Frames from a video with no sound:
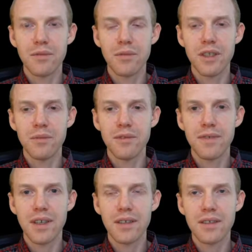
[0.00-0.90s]
readable
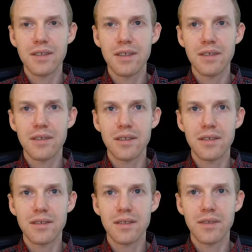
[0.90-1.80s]
files that you could
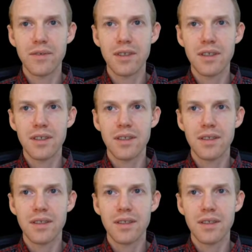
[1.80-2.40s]
convert to